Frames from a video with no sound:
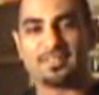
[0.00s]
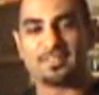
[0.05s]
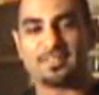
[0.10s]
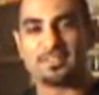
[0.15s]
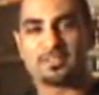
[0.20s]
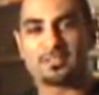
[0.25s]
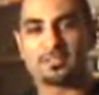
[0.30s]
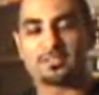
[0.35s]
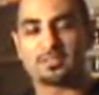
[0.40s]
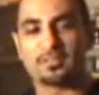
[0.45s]

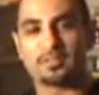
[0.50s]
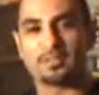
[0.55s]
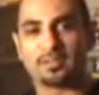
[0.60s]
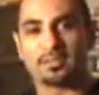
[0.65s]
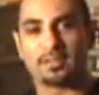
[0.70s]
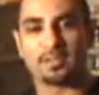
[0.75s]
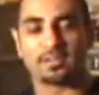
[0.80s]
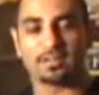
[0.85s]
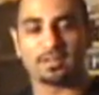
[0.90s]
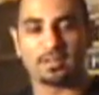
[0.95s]
there's
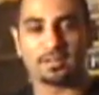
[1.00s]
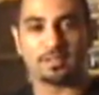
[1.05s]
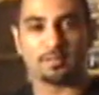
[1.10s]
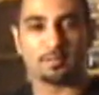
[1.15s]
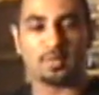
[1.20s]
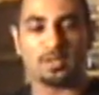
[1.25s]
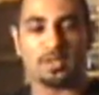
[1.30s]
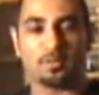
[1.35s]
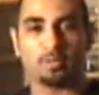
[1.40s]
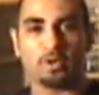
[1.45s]

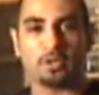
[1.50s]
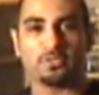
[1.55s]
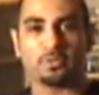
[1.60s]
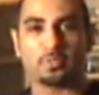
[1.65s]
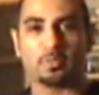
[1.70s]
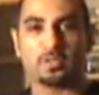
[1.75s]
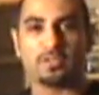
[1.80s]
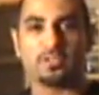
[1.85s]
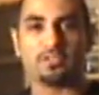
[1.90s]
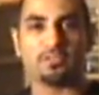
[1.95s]
many
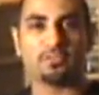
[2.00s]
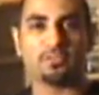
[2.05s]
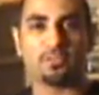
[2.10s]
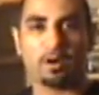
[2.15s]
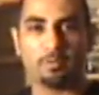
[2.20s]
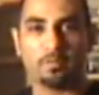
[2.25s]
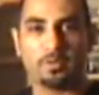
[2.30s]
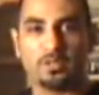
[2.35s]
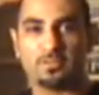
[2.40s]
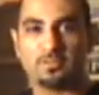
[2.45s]
possibilities of
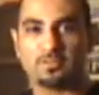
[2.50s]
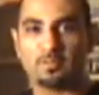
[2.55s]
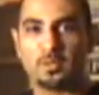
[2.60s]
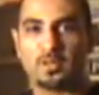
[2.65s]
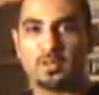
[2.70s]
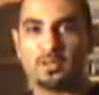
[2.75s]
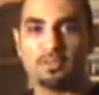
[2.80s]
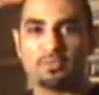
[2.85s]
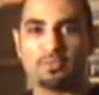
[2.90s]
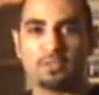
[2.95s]
toppings,
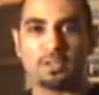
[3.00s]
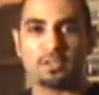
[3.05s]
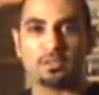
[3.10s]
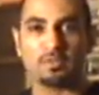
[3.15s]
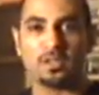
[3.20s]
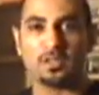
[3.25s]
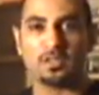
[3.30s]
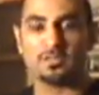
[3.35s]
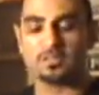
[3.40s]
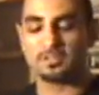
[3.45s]
many different
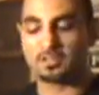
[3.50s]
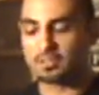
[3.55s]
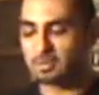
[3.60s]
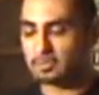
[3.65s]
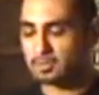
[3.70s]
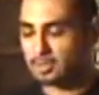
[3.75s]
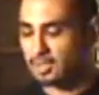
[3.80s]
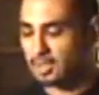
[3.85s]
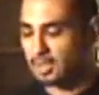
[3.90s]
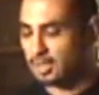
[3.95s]
ingredients that you
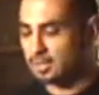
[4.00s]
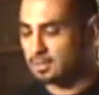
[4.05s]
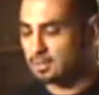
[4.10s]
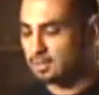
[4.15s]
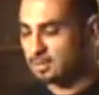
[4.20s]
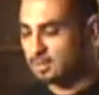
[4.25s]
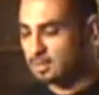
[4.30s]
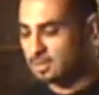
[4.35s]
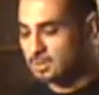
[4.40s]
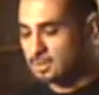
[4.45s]
can
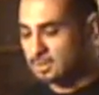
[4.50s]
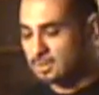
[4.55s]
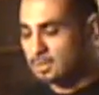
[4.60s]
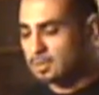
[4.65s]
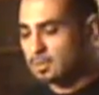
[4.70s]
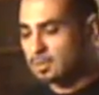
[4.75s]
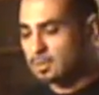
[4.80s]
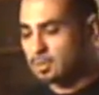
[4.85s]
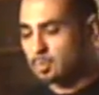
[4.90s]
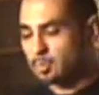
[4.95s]
add.
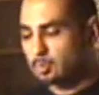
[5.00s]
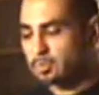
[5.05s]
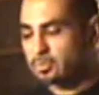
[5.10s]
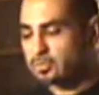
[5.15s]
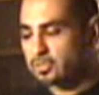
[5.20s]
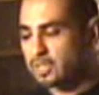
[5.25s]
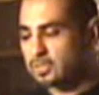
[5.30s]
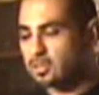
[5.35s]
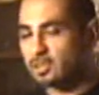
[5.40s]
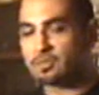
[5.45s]

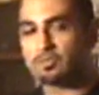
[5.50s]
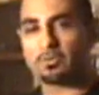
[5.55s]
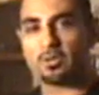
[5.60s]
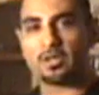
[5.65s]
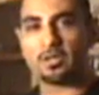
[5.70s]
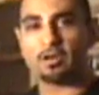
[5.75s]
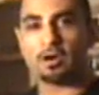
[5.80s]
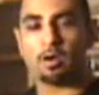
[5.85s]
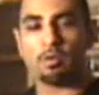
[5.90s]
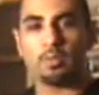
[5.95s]
Bruschetta is
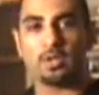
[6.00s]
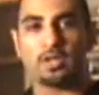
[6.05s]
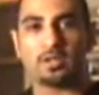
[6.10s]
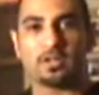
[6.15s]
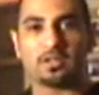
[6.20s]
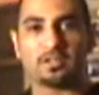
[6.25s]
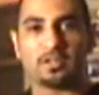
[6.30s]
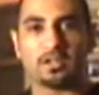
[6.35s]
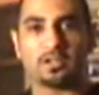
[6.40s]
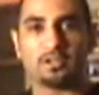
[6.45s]
very common in
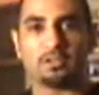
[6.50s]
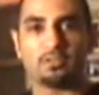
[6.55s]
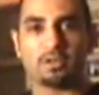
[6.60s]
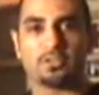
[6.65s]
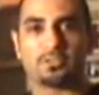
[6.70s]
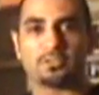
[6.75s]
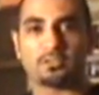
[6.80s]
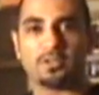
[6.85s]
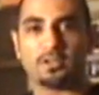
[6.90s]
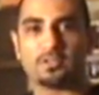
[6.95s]
Italian
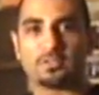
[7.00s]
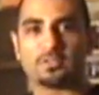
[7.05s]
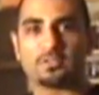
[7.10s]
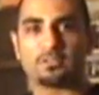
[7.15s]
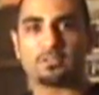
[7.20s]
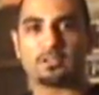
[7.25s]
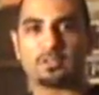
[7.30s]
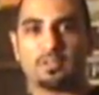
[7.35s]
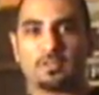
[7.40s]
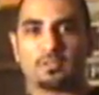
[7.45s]

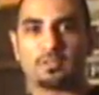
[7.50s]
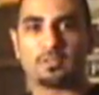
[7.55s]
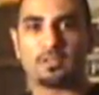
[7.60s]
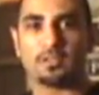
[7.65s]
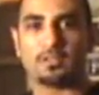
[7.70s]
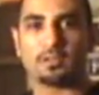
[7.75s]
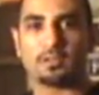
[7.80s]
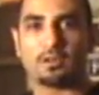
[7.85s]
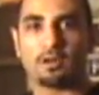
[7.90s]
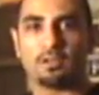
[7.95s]
restaurants
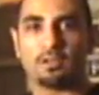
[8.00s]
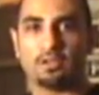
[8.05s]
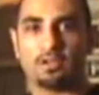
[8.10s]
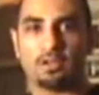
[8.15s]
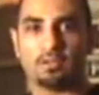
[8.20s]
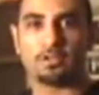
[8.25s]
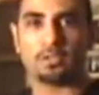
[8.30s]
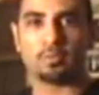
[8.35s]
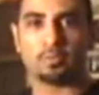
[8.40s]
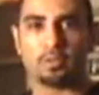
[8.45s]
in the
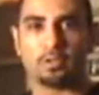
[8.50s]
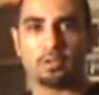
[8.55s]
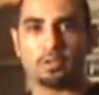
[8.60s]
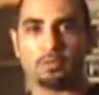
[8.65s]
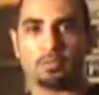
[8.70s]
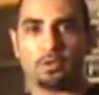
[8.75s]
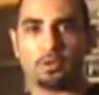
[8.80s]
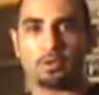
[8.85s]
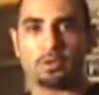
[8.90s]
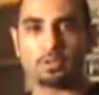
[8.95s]
culinary
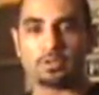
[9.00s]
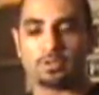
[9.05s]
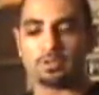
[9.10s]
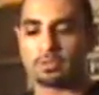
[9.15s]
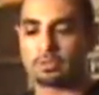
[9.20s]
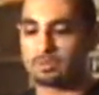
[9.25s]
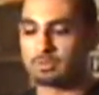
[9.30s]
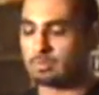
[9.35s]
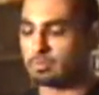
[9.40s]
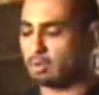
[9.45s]
world,
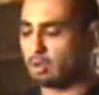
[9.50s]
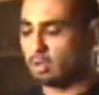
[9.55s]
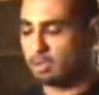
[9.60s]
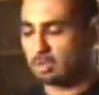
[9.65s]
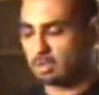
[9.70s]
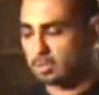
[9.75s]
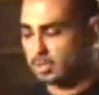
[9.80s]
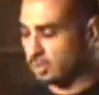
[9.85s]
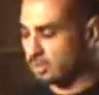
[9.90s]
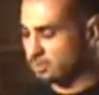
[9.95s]
with
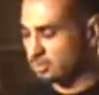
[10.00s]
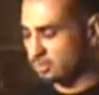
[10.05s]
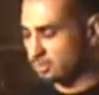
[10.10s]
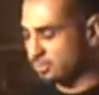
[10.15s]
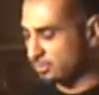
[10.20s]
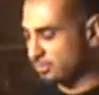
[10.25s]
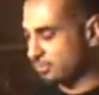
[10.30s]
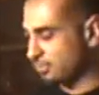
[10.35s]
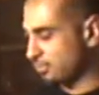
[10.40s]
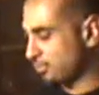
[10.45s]
all kinds
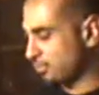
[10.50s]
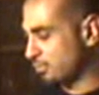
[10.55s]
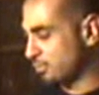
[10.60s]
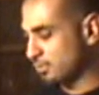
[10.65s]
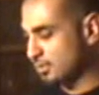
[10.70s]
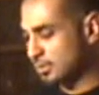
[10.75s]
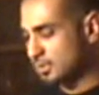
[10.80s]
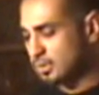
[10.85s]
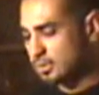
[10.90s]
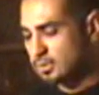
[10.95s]
of
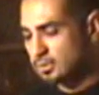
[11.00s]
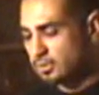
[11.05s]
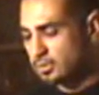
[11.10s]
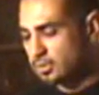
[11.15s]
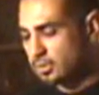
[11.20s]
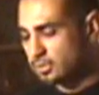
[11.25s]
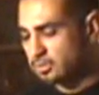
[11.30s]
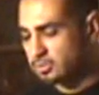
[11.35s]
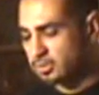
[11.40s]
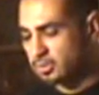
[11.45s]

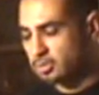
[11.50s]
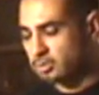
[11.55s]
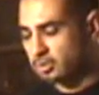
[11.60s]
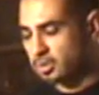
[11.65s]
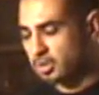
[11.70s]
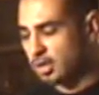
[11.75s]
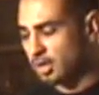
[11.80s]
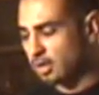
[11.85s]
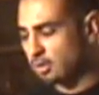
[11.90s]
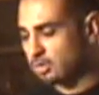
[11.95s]
things that you
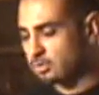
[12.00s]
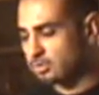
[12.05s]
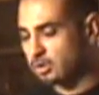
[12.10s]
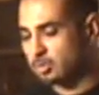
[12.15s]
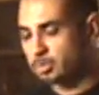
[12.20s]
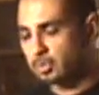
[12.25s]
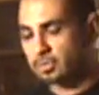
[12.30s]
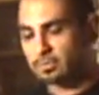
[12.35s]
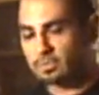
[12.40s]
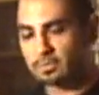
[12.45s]
can add on
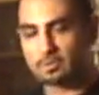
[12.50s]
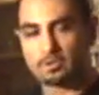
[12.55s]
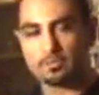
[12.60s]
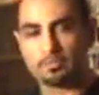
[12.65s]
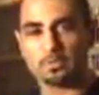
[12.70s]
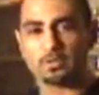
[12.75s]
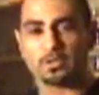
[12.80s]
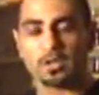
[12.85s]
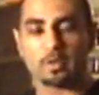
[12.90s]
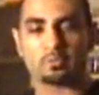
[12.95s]
top of it,
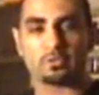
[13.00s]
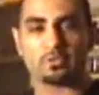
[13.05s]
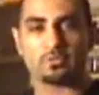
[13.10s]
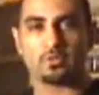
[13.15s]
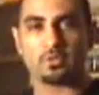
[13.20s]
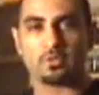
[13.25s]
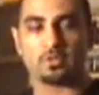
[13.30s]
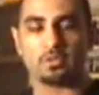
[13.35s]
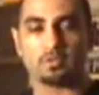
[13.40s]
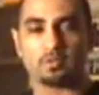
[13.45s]
different types
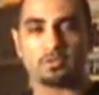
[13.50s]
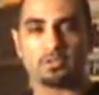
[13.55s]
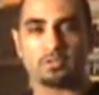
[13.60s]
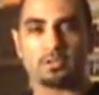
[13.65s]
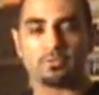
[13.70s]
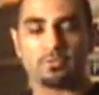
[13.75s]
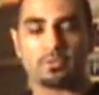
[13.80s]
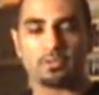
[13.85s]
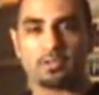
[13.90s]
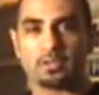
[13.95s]
of herbs,
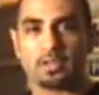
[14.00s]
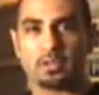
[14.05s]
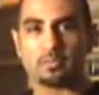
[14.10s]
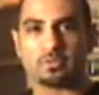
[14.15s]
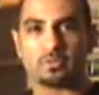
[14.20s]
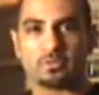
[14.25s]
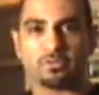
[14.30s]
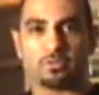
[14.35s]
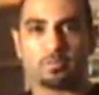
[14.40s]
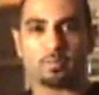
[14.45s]
different
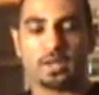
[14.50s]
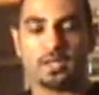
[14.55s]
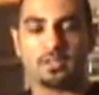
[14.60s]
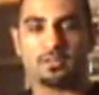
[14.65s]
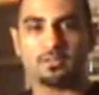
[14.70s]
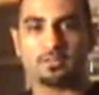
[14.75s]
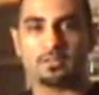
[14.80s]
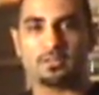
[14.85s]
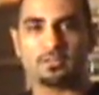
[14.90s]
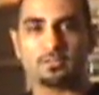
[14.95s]
types of
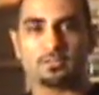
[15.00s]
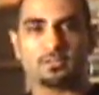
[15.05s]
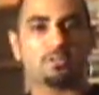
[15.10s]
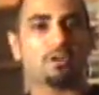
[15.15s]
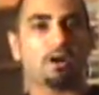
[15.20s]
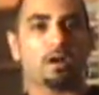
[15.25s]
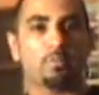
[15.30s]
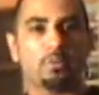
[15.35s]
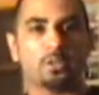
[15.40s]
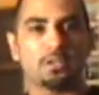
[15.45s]
spices,
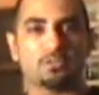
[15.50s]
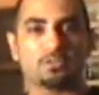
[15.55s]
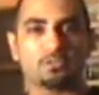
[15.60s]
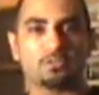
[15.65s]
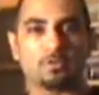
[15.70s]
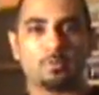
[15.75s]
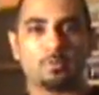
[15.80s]
toppings